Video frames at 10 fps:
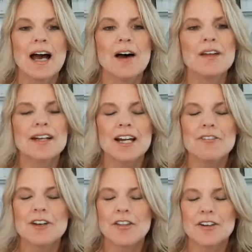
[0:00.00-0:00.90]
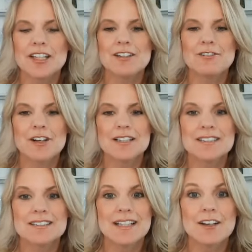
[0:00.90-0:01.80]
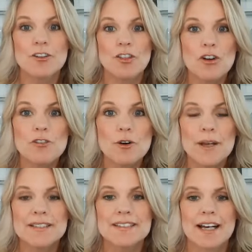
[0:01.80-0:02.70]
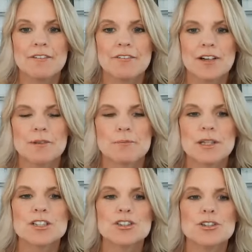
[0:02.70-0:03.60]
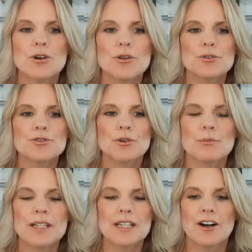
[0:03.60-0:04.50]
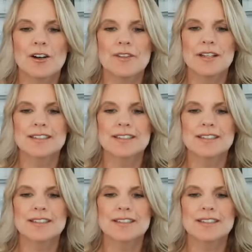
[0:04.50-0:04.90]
And then kind of another key for us is like look for ways to have fun because you go through so many hard things.